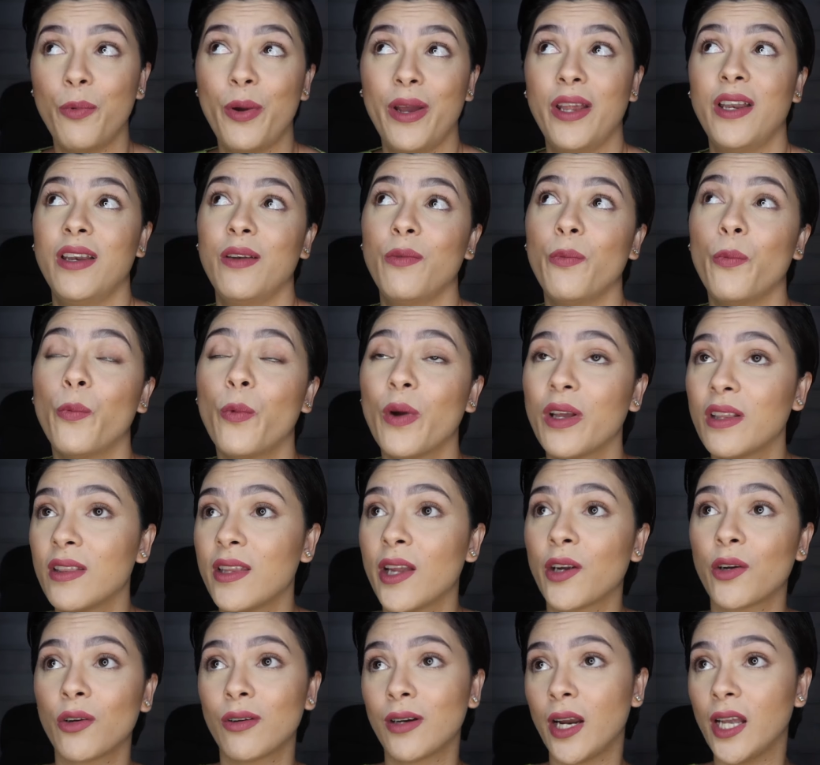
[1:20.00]
when when
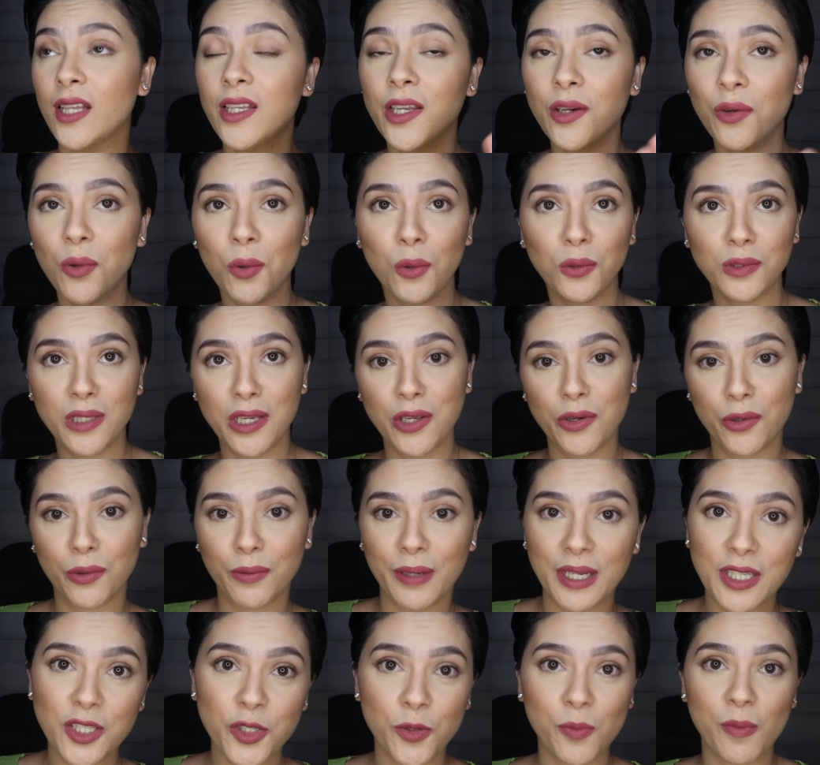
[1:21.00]
they're already holding your
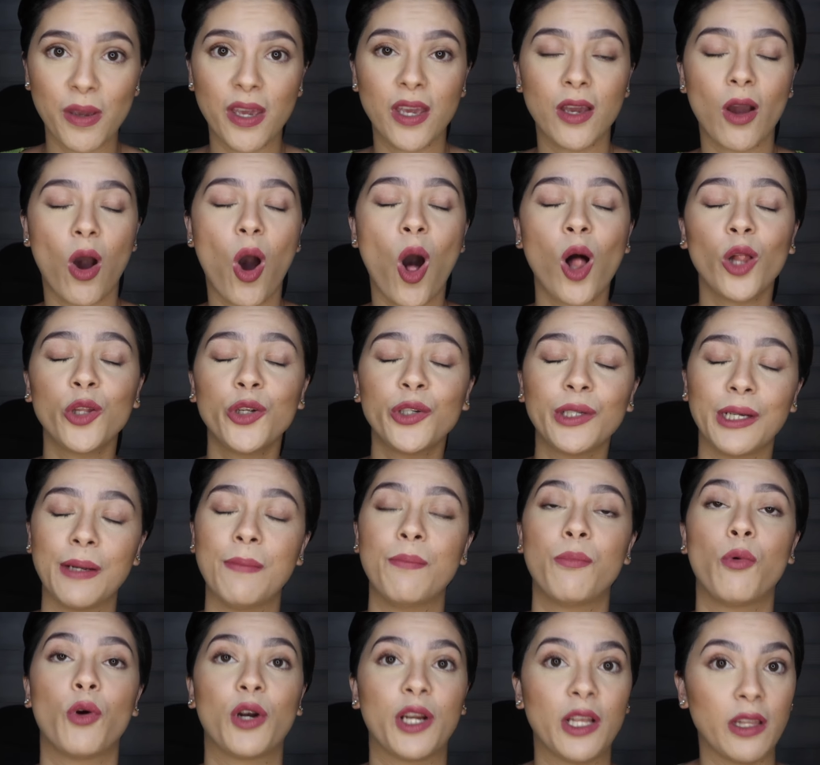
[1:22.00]
resume all your
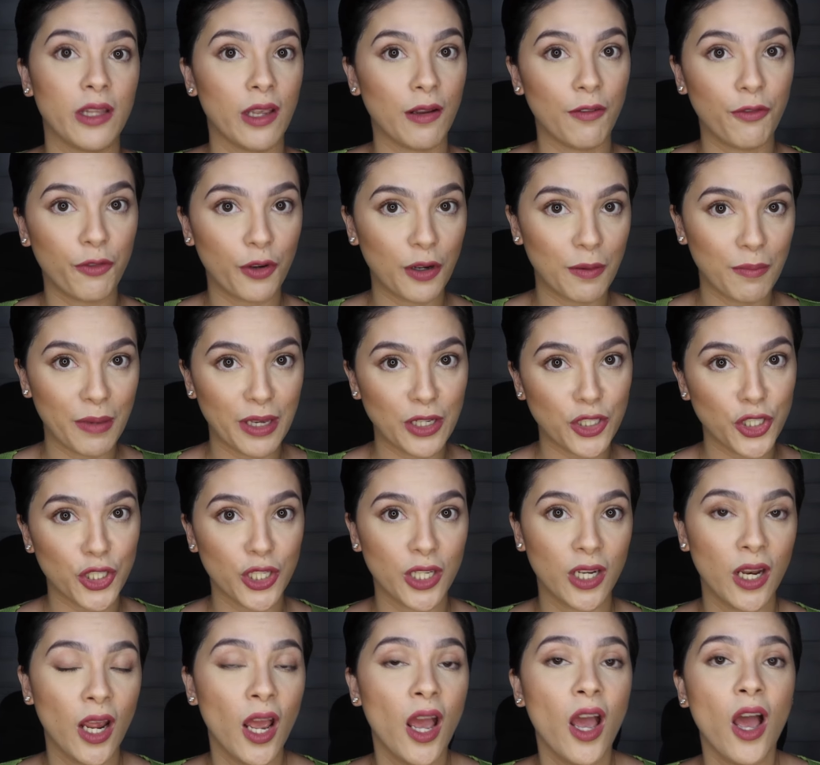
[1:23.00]
important
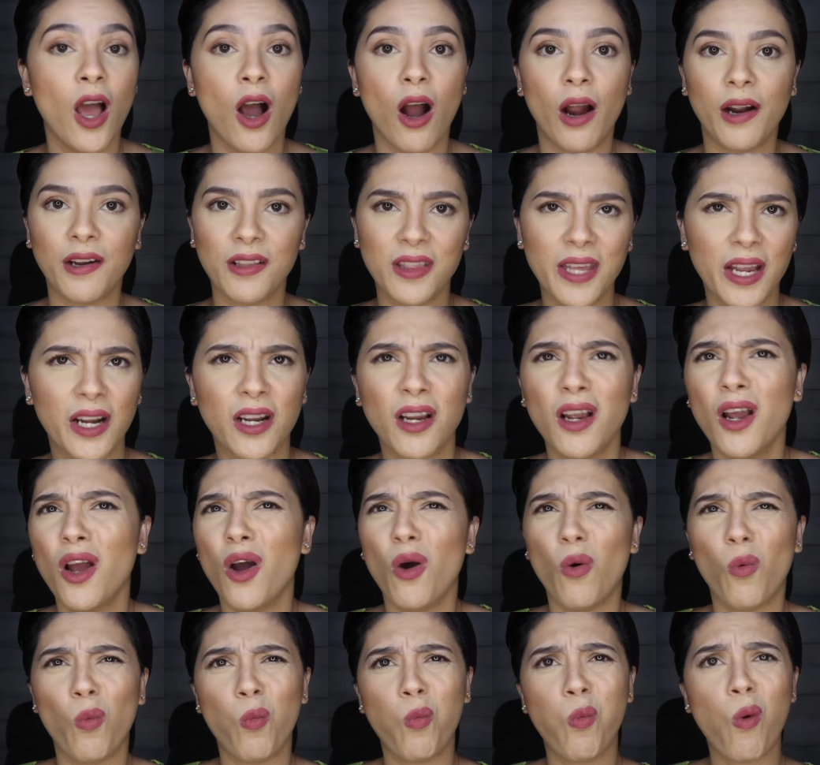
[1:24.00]
information are there
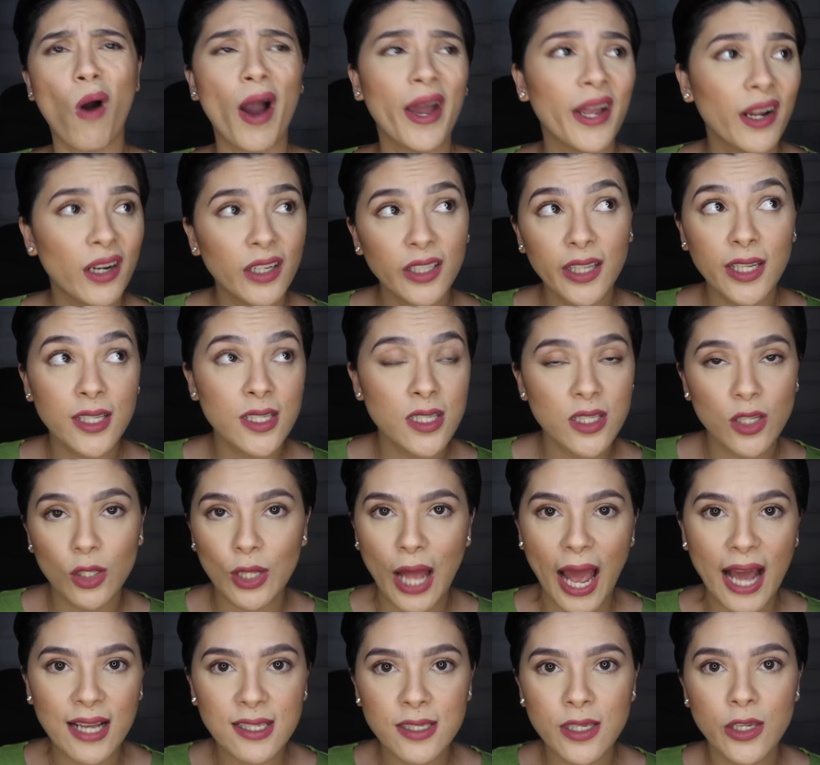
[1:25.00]
why are they still
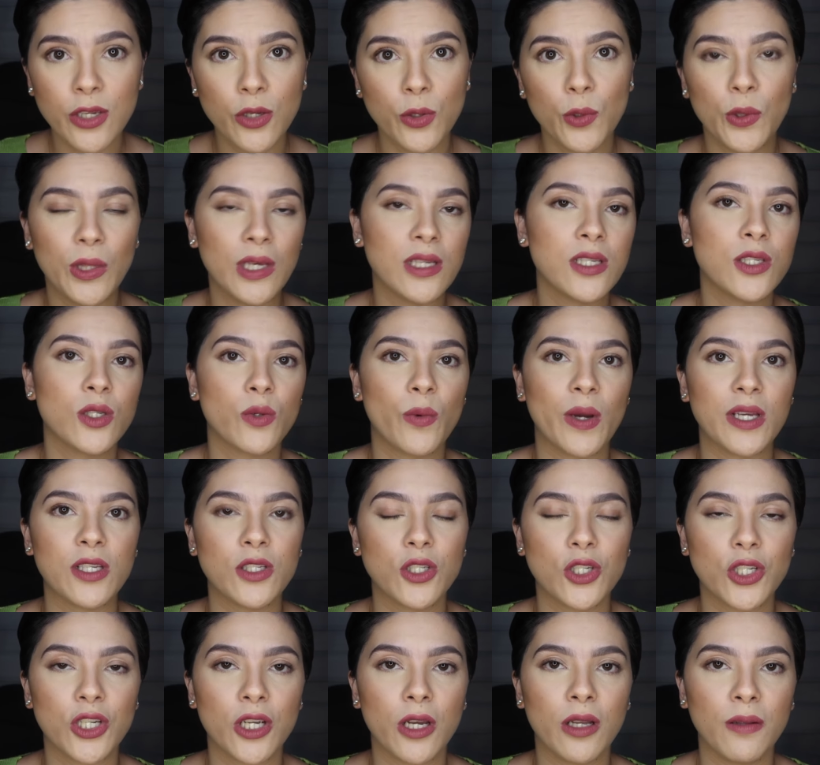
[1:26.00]
asking you this
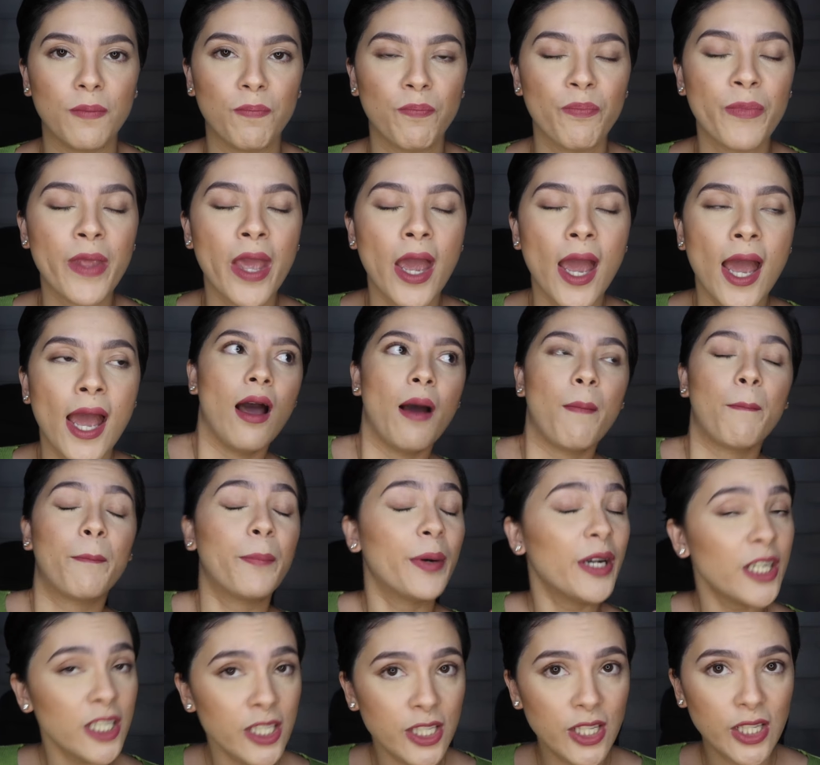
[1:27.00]
question
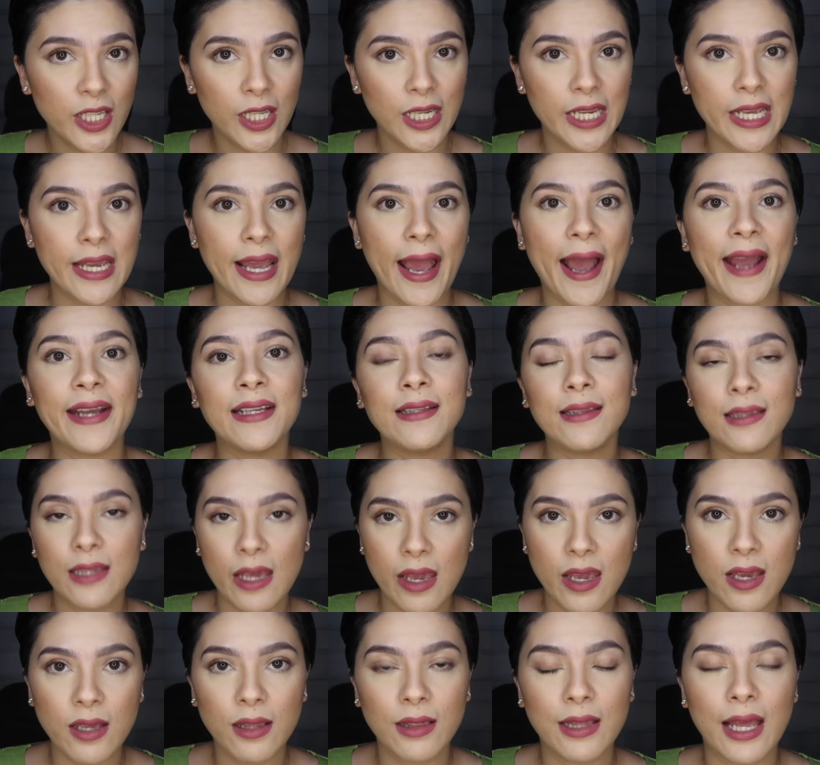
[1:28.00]
personally i
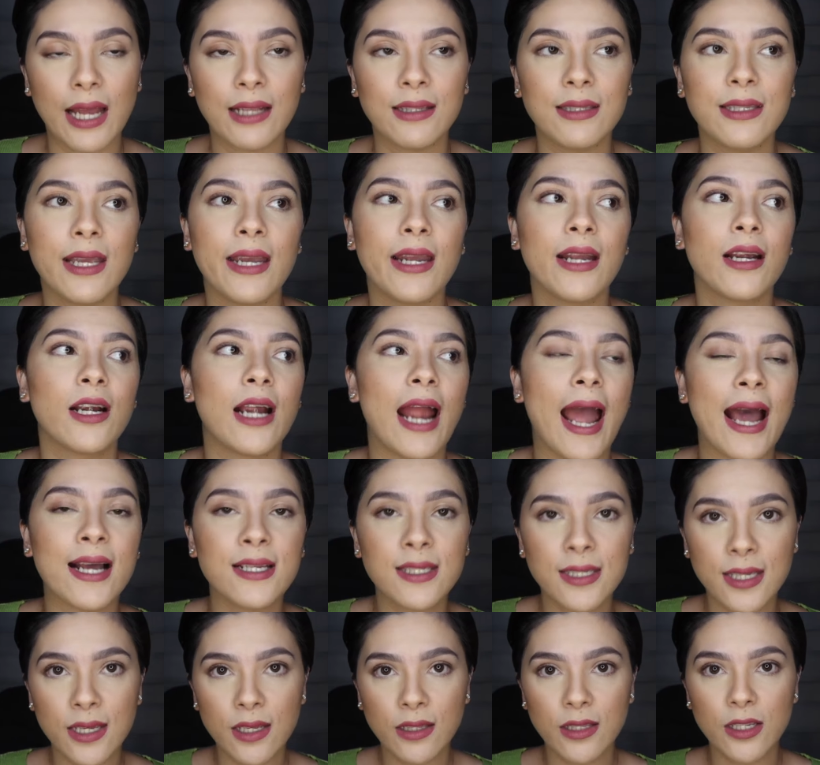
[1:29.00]
think that they are
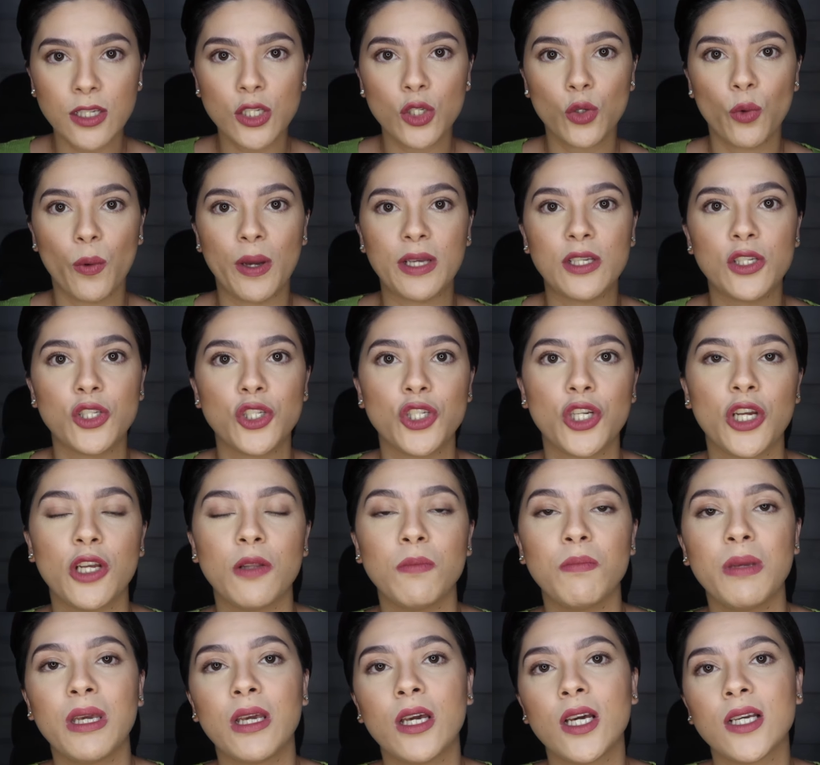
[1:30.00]
asking this
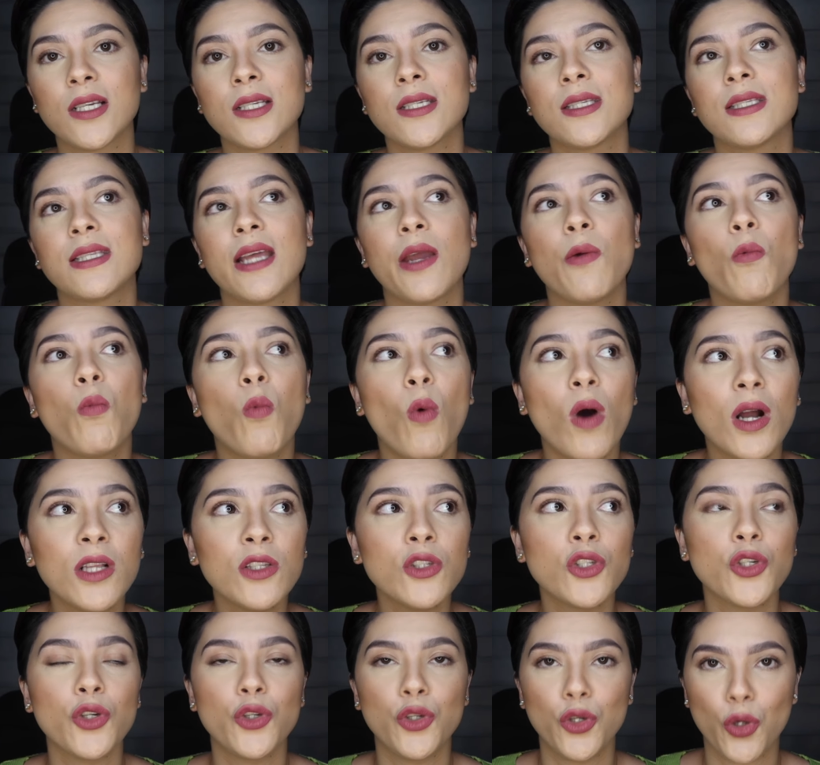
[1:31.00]
question because they
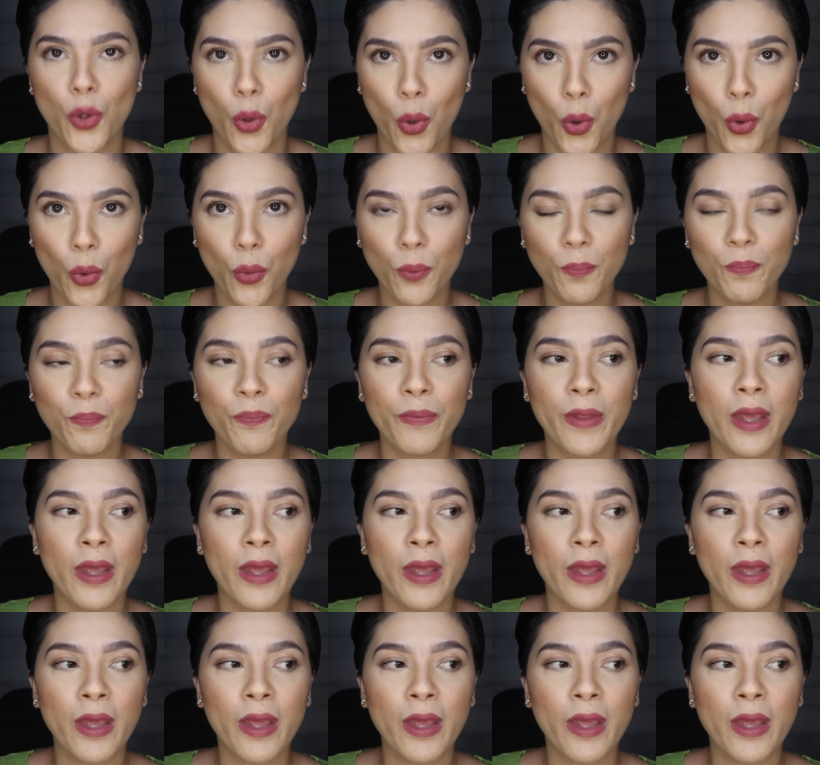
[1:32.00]
want to know